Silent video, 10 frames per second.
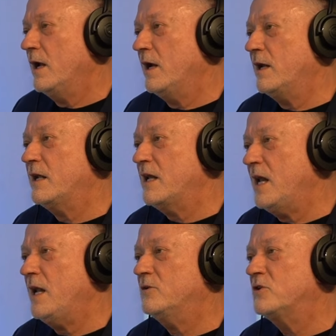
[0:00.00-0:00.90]
And I
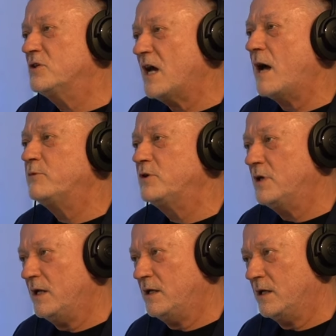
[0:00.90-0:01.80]
can't stop
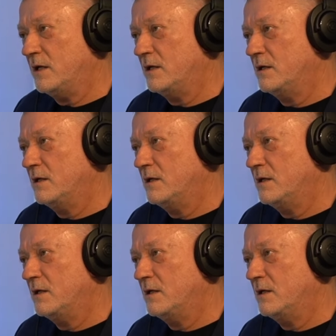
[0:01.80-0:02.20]
shaking.